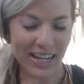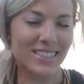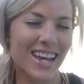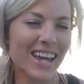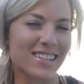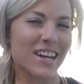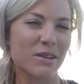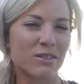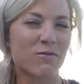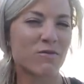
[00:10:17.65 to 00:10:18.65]
next day because I
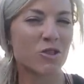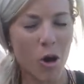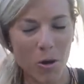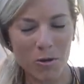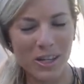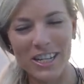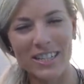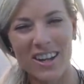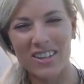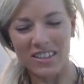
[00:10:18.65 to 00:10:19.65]
was totally
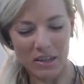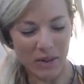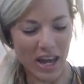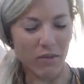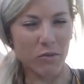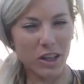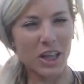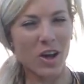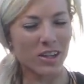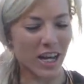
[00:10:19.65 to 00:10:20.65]
exhausted. We had a really
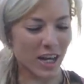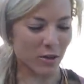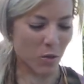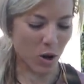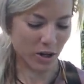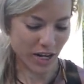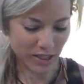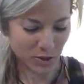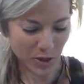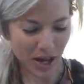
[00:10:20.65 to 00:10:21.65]
long day on the water
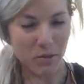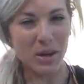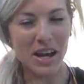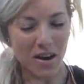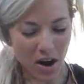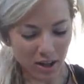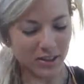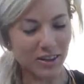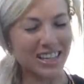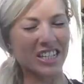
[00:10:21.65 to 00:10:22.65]
yesterday, but we got our
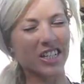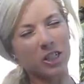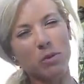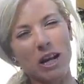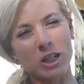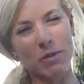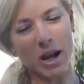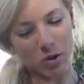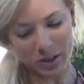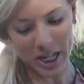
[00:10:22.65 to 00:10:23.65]
delicious Spanish
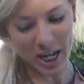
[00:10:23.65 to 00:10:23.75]
mackerels